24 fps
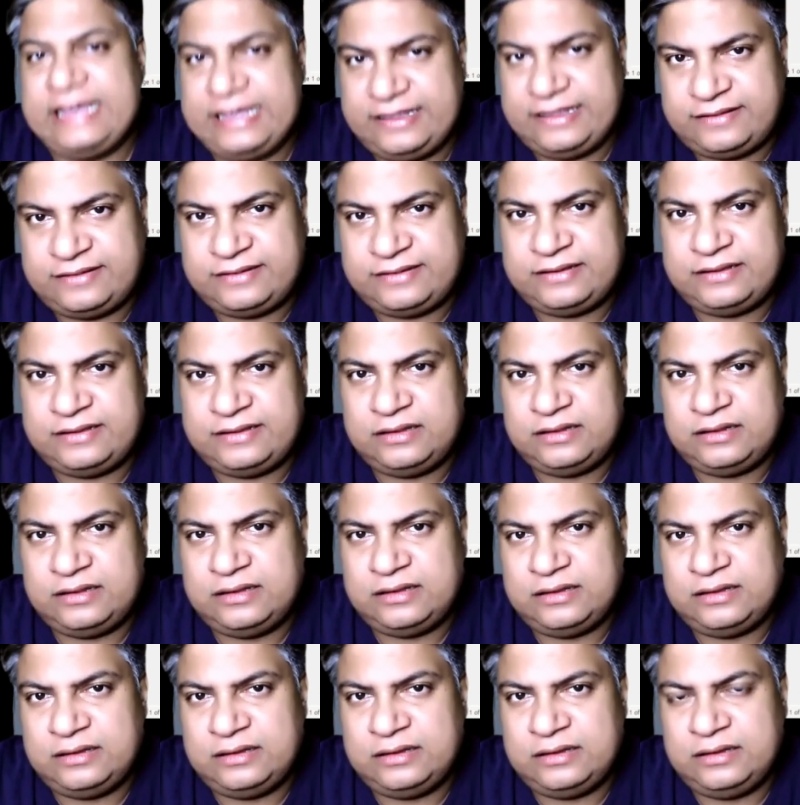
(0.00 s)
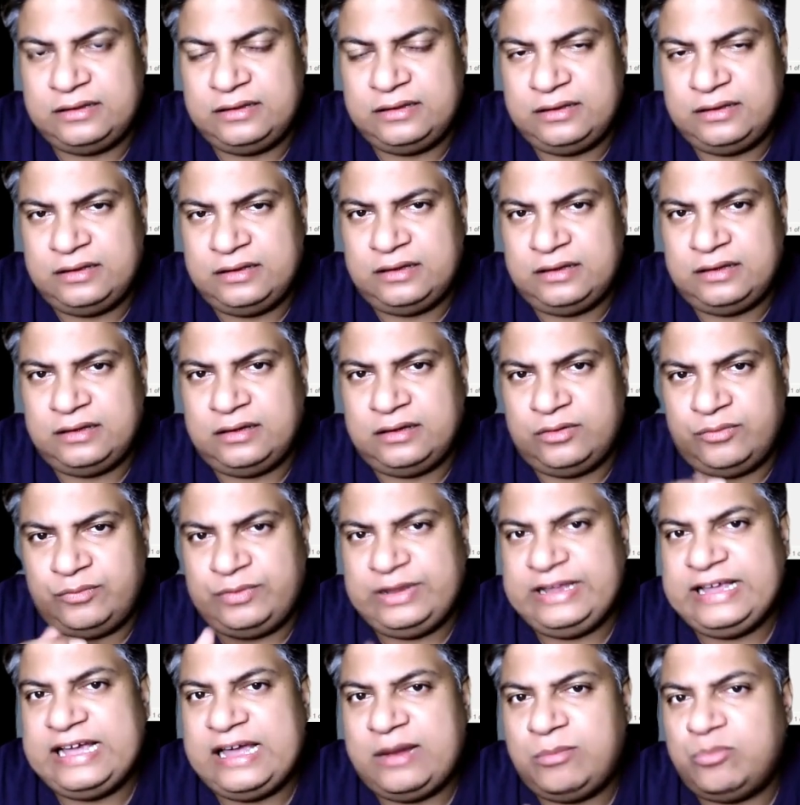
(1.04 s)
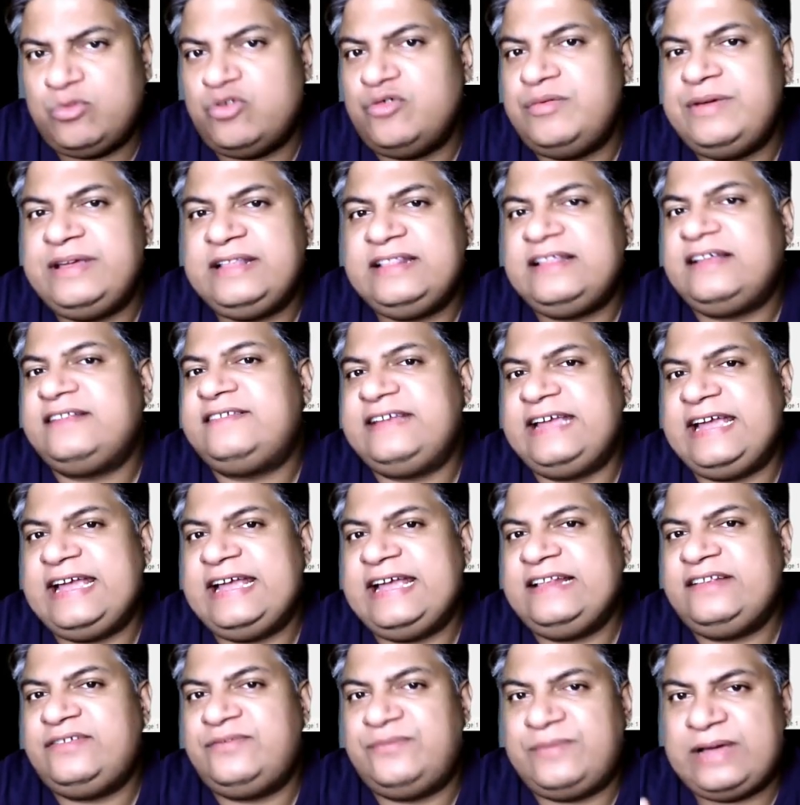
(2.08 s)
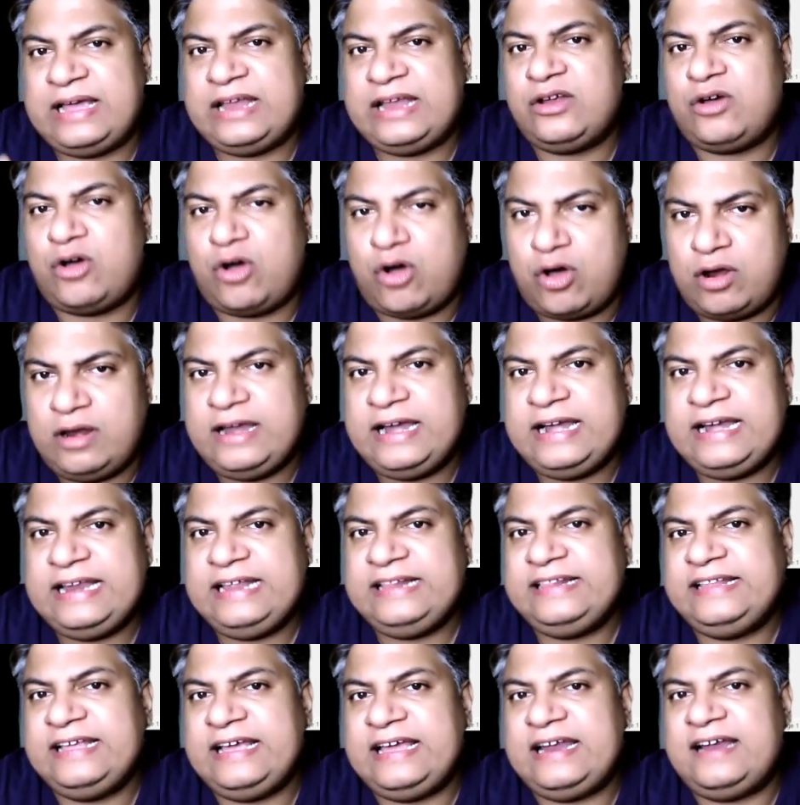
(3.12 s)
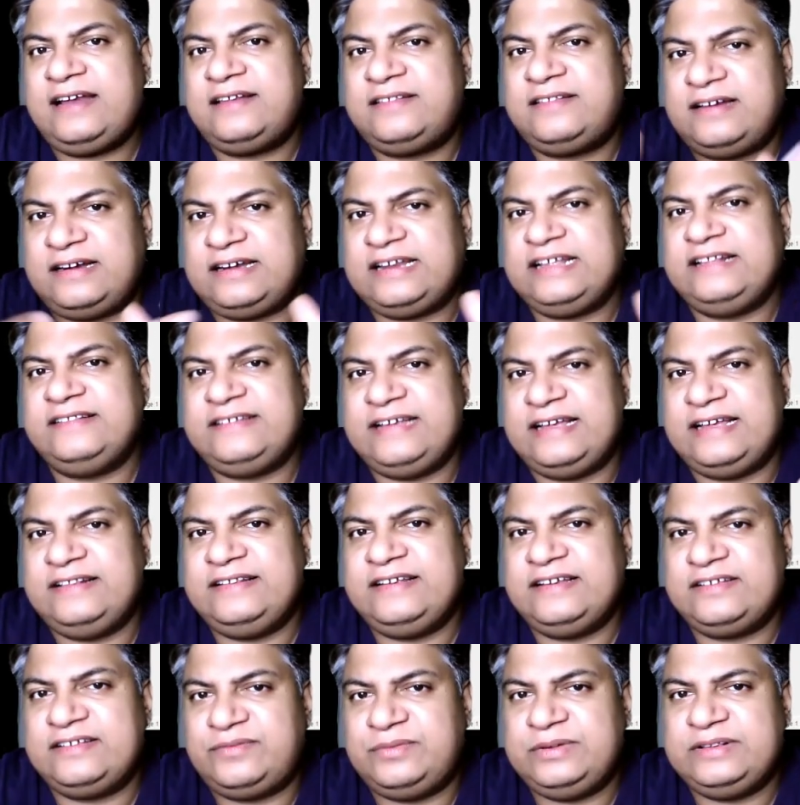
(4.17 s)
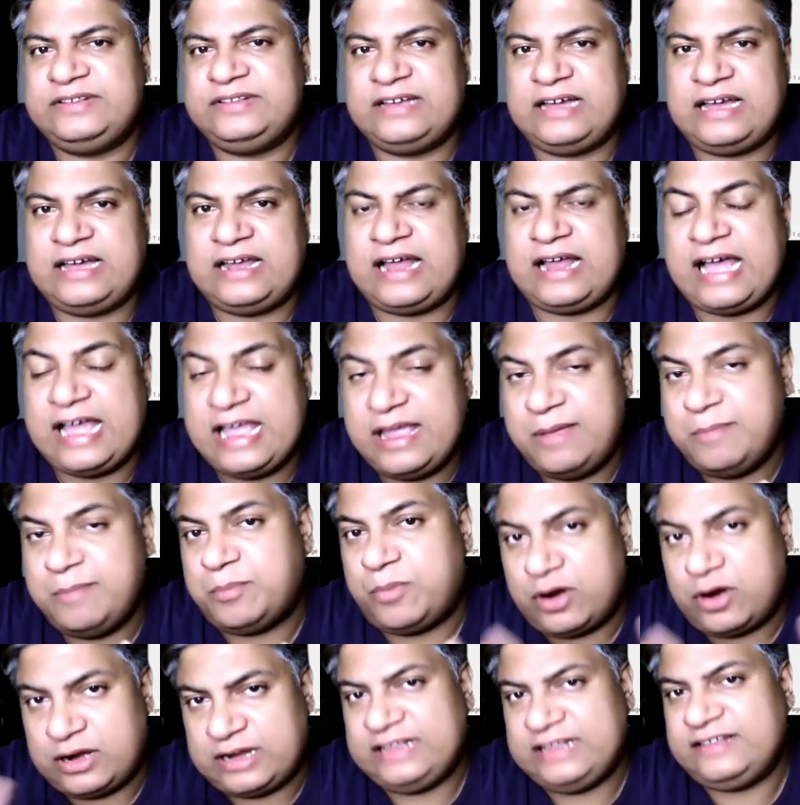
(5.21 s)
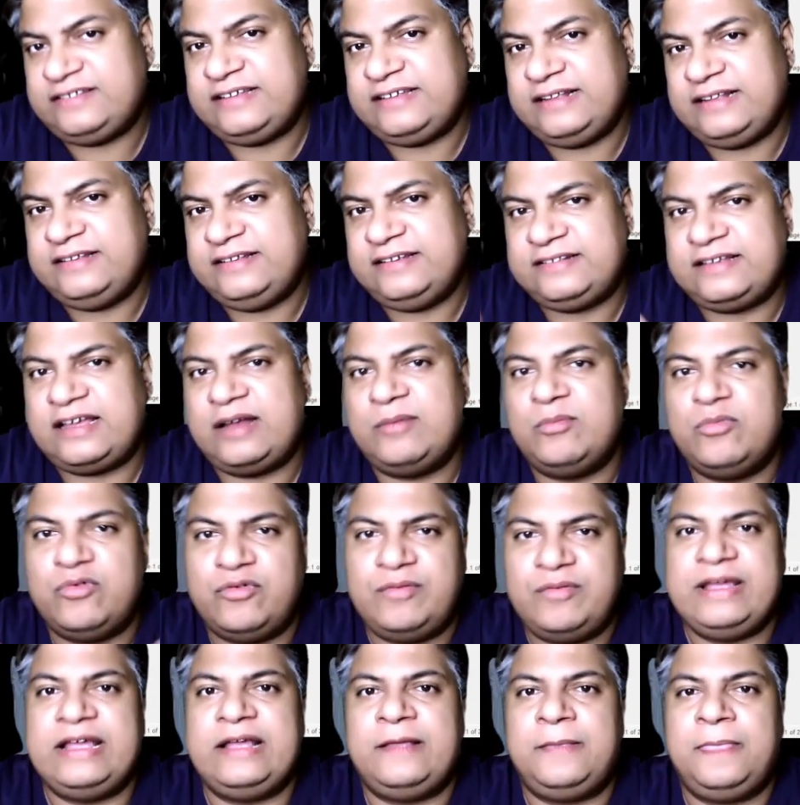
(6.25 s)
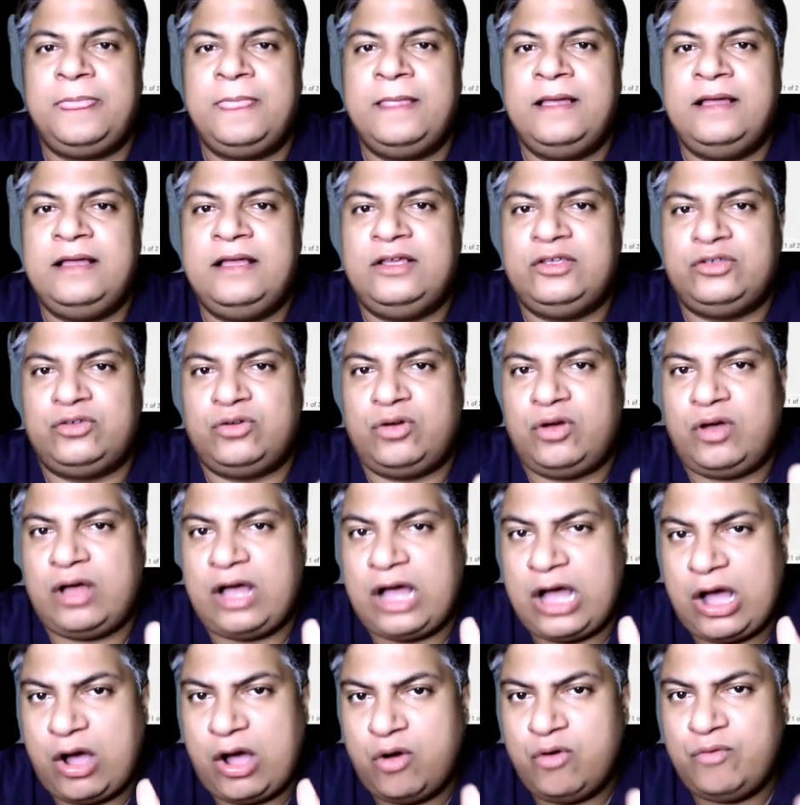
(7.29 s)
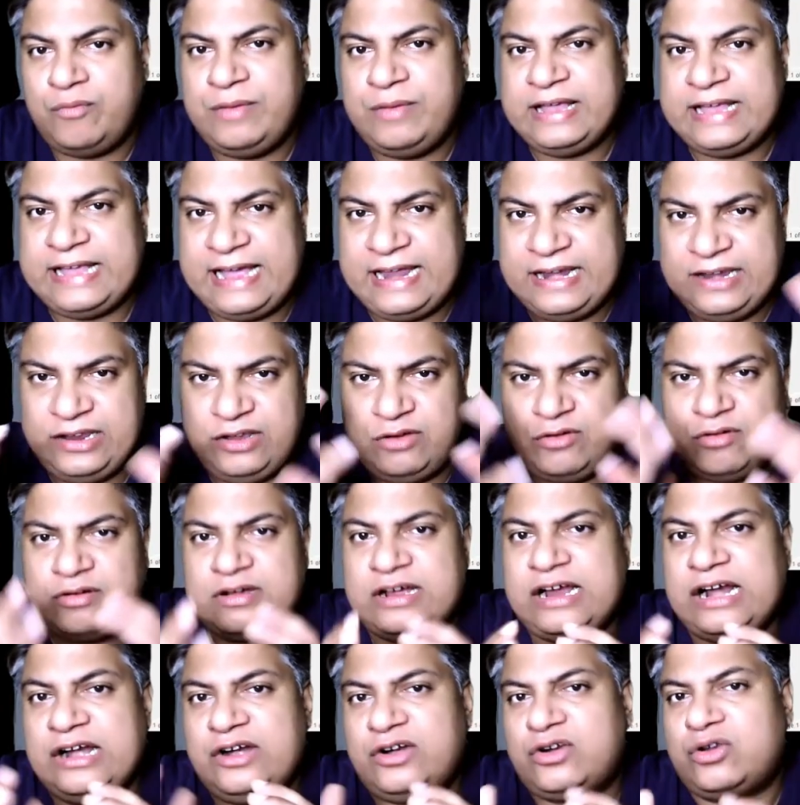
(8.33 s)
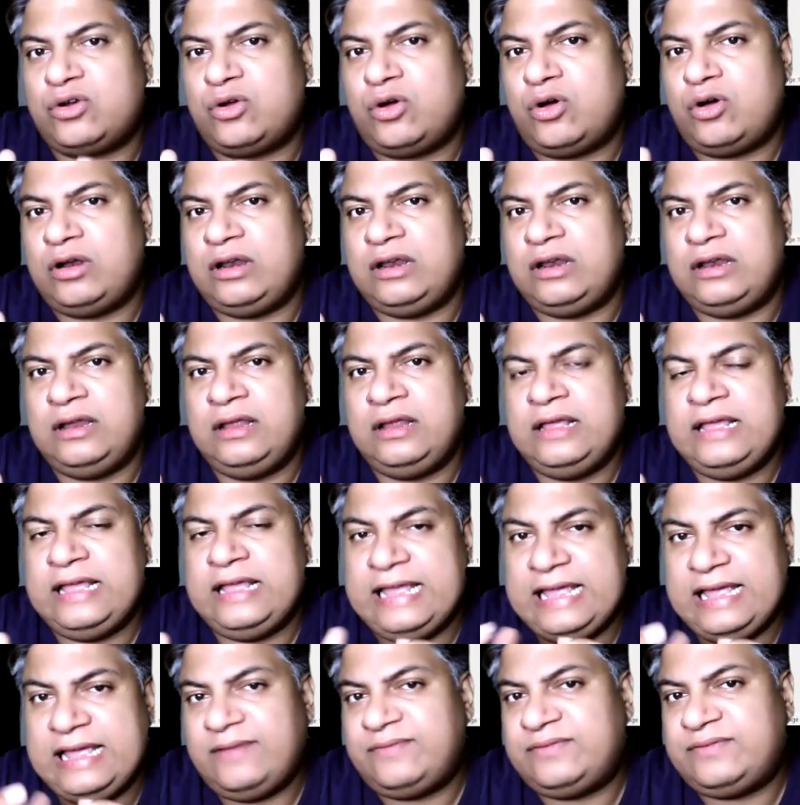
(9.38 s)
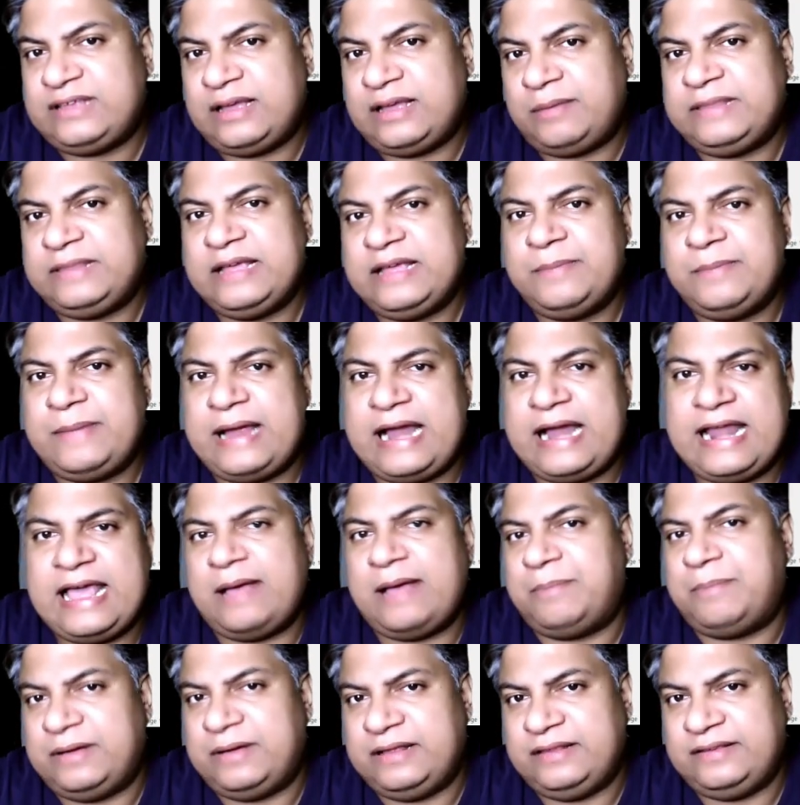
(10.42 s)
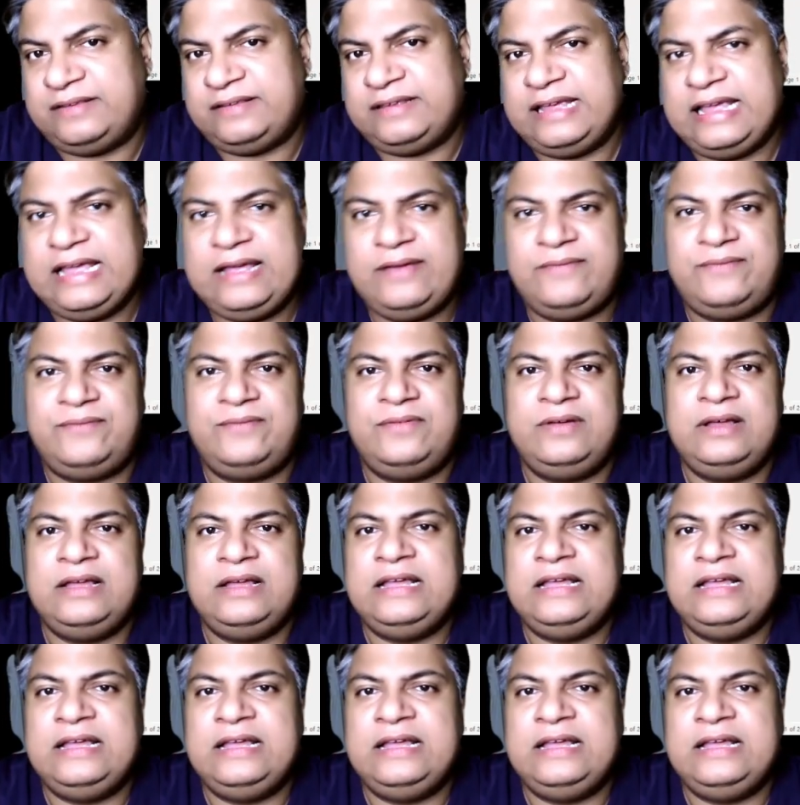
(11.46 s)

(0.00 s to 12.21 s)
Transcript: case we are moving the change when already there are certain changes which are high importance changes are moving. So how we can control if something bad happens, if